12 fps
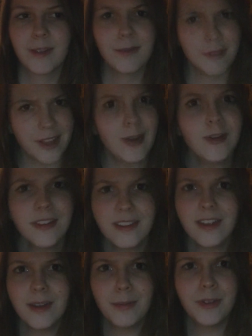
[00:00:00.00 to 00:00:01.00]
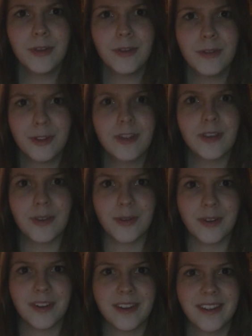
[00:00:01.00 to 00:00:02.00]
Flowers are beautiful too,
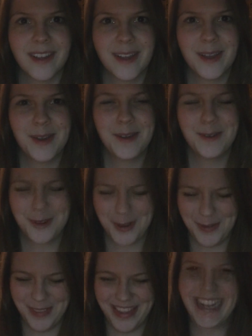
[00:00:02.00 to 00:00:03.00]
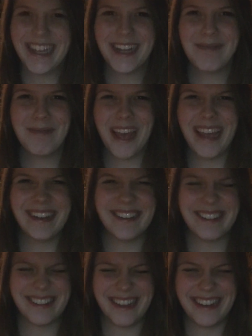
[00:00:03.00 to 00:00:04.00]
with their little
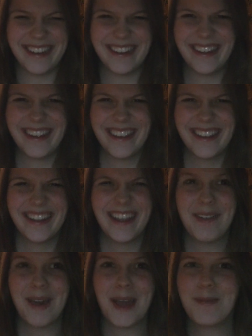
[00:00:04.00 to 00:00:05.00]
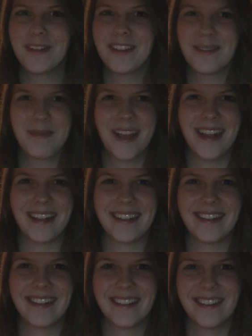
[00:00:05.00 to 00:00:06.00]
petals and their vibrant
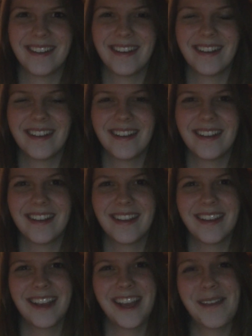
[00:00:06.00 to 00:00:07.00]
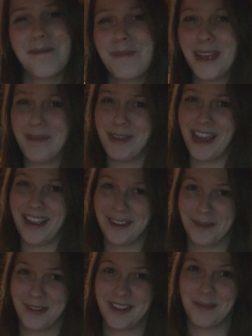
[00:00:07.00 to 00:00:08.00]
smells. And baby
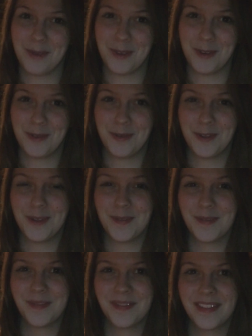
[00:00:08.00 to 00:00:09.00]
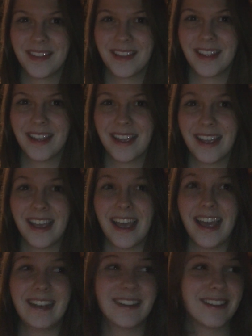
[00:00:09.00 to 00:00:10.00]
animals are beautiful.
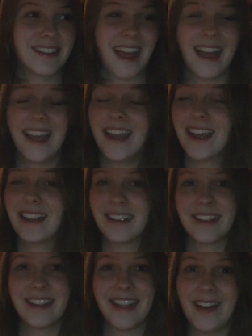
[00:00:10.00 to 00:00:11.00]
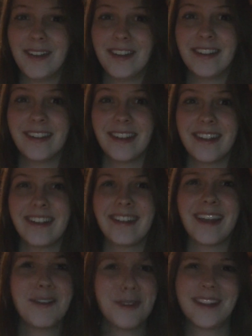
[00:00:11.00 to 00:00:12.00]
And the sky and clouds and
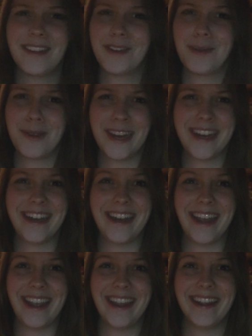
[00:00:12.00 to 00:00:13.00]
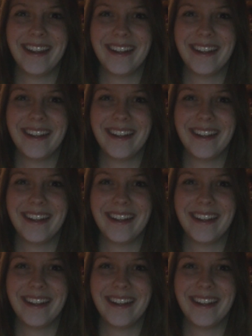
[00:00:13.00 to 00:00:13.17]
sun rays on a rainy day.